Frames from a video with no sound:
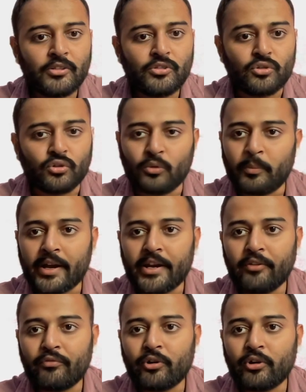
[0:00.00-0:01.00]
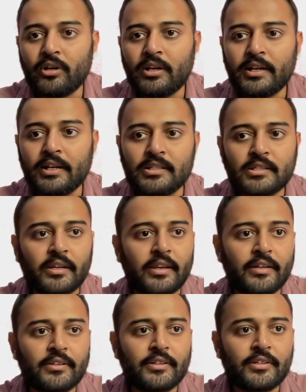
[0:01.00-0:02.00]
So by default, it is
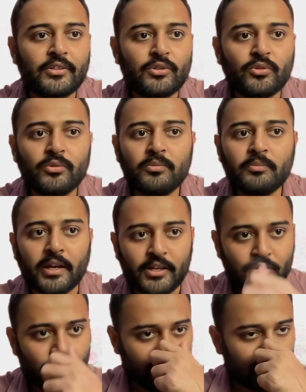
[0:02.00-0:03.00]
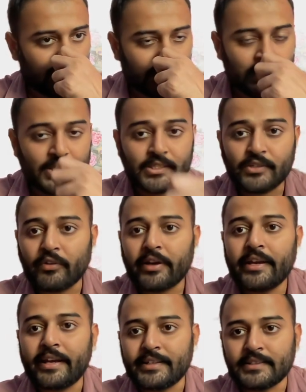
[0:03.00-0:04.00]
connected to Microsoft
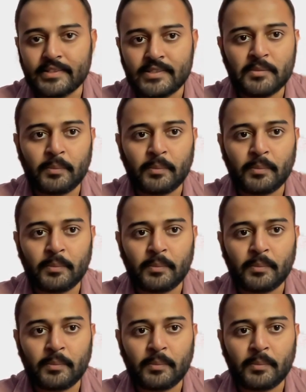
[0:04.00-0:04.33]
365 Agents